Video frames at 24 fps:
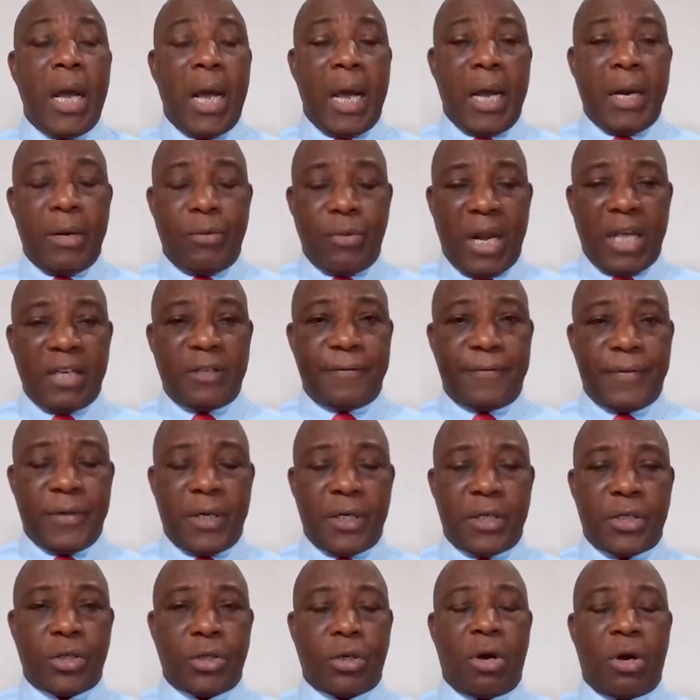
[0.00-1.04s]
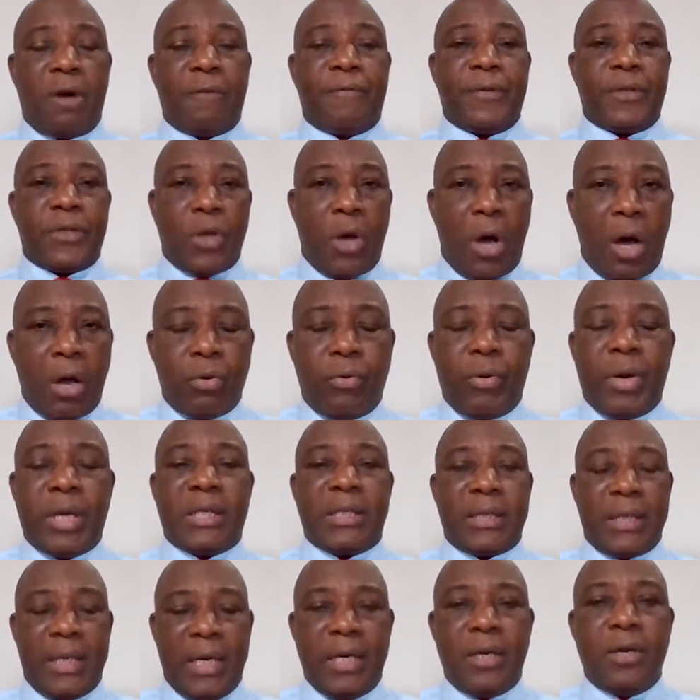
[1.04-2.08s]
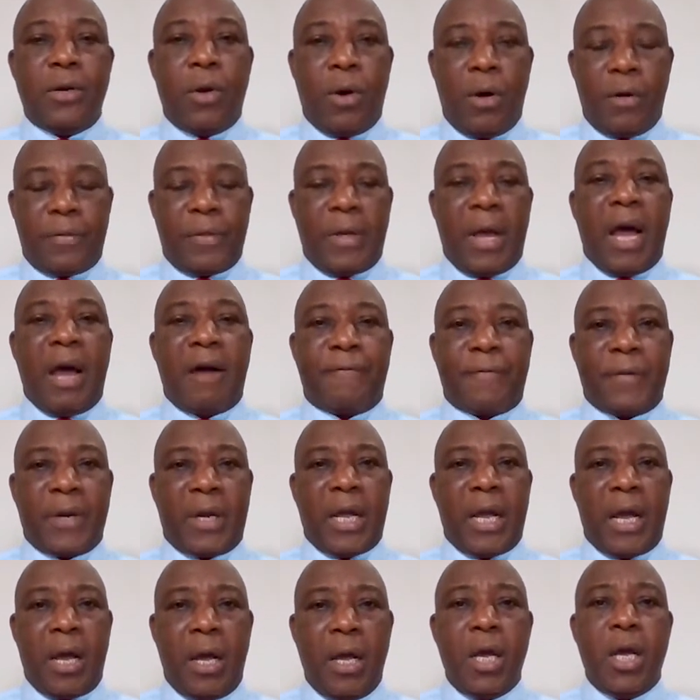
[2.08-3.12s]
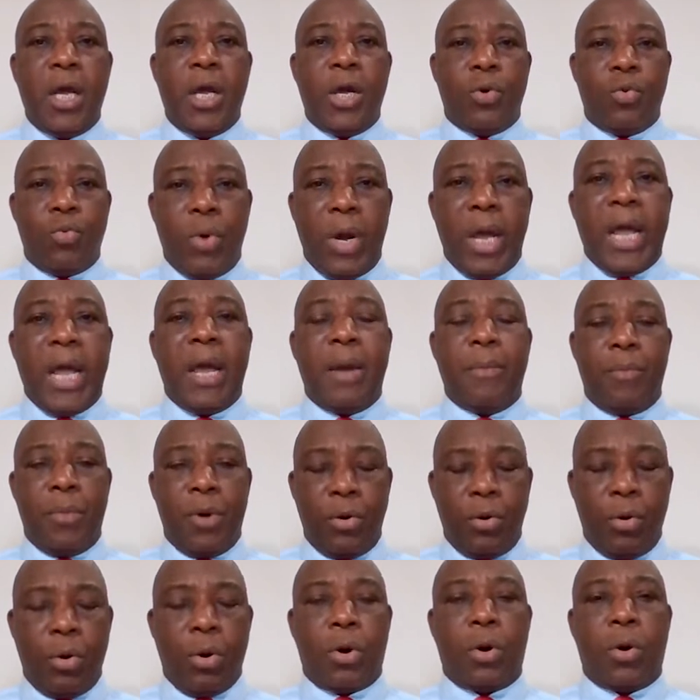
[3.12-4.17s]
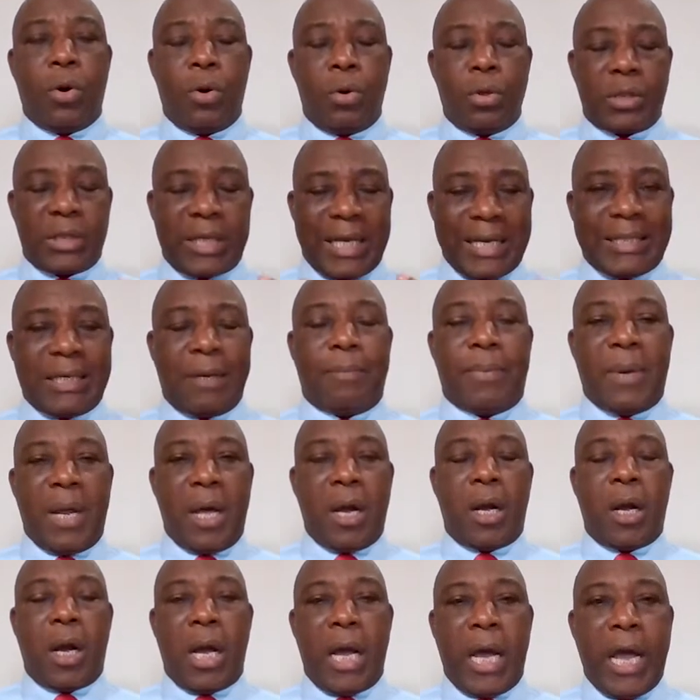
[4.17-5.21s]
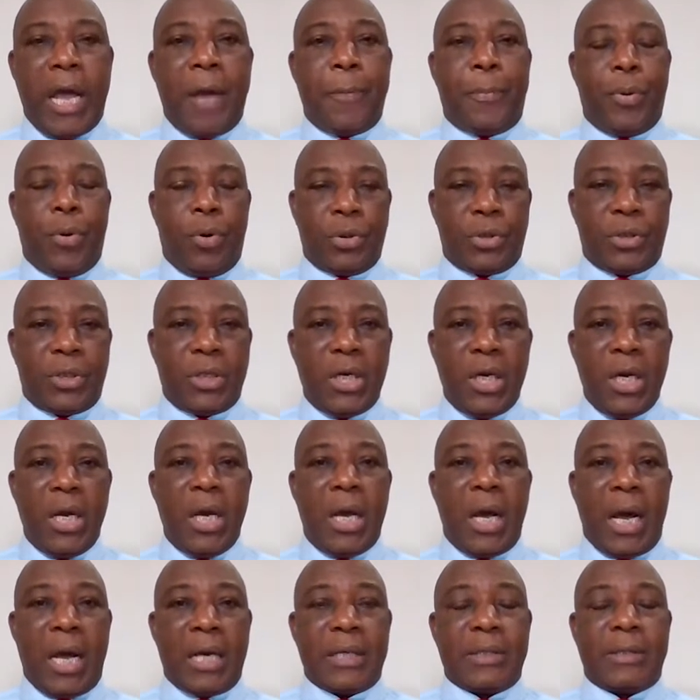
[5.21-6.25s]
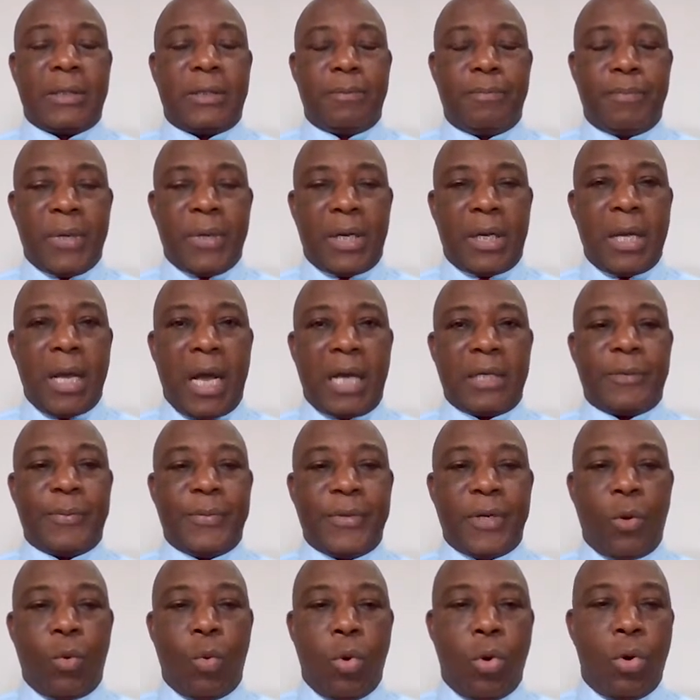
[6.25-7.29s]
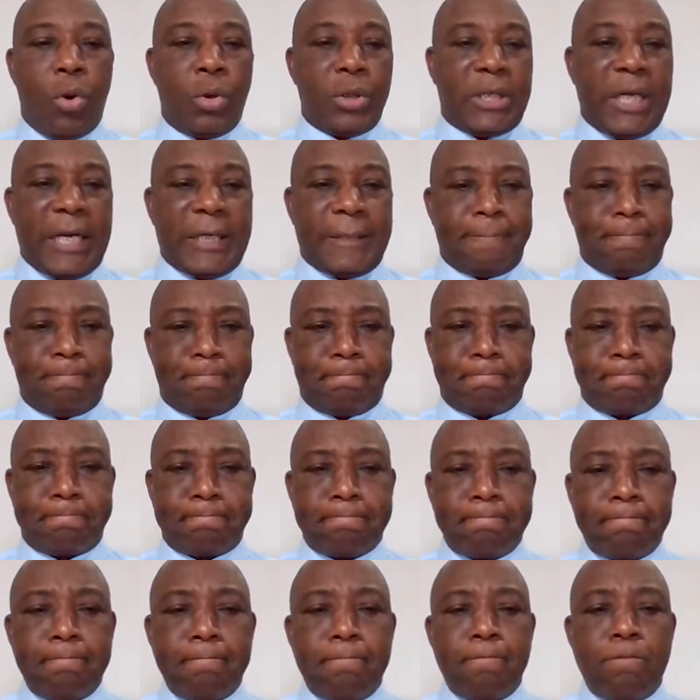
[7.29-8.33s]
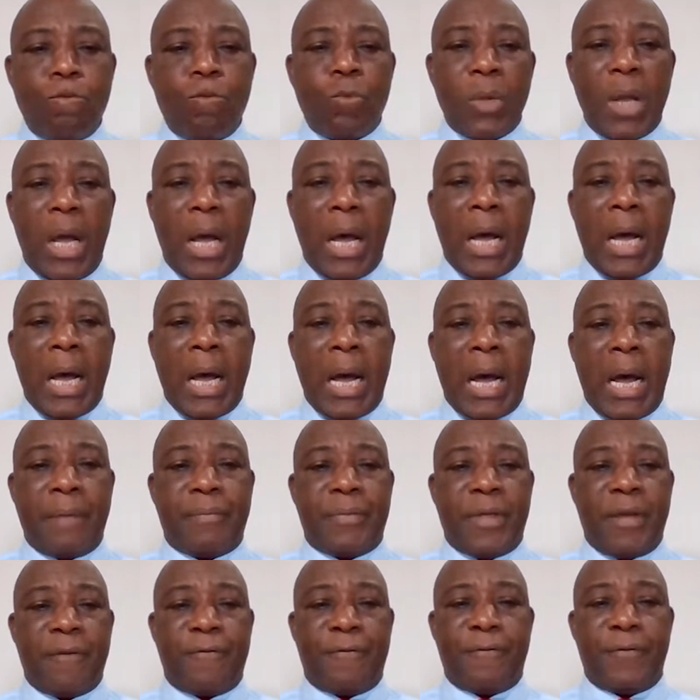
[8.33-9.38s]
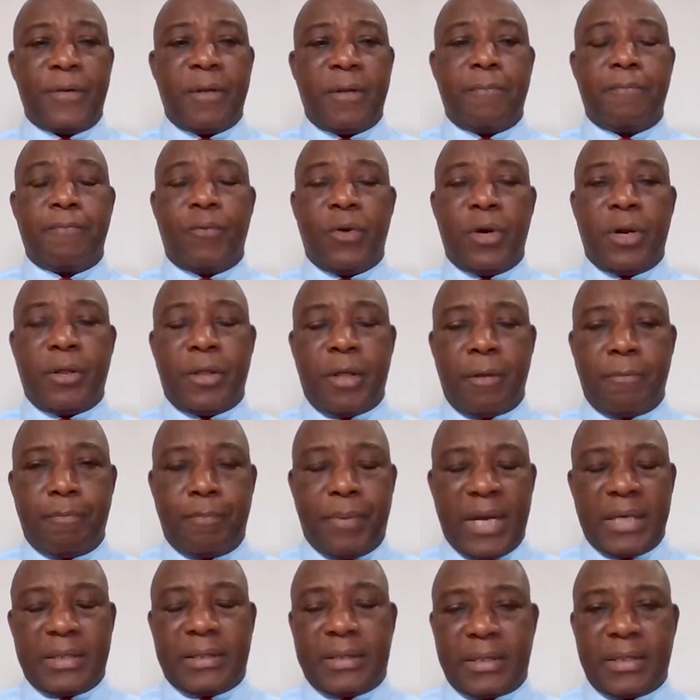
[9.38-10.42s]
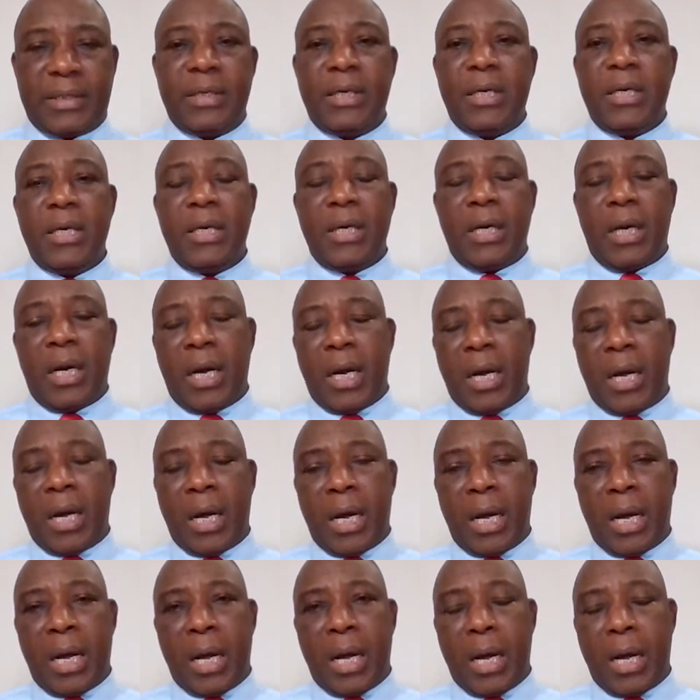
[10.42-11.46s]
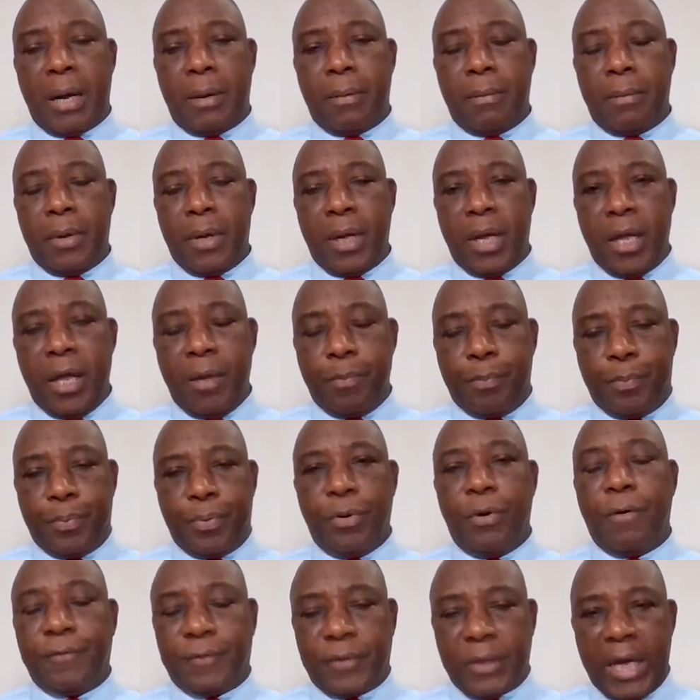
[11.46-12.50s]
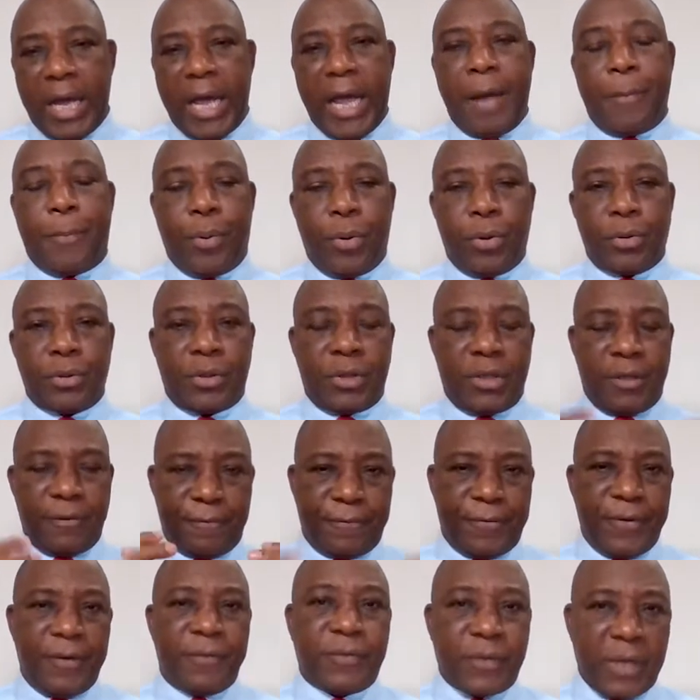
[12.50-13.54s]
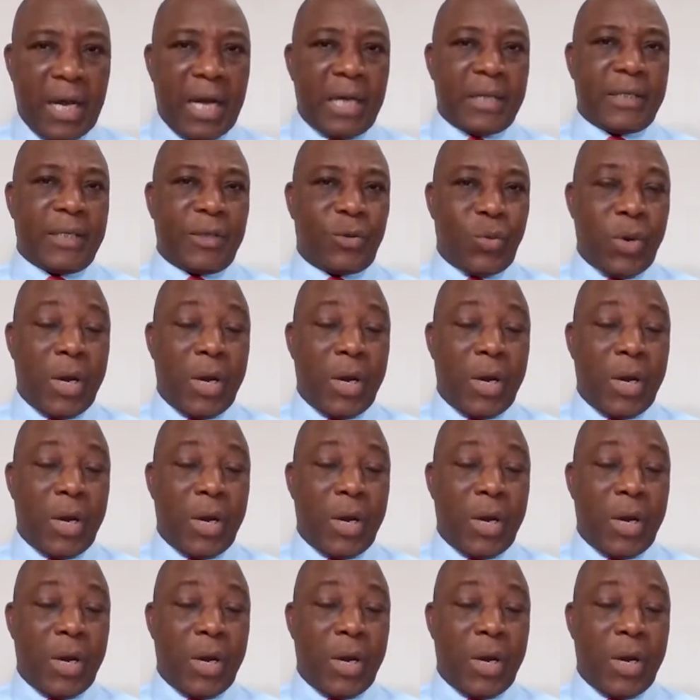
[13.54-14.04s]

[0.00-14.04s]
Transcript: And let's finish off, as always, in North Africa, where Morocco's Casablanca Airport has been awarded one of the best improved airports, the fifth as it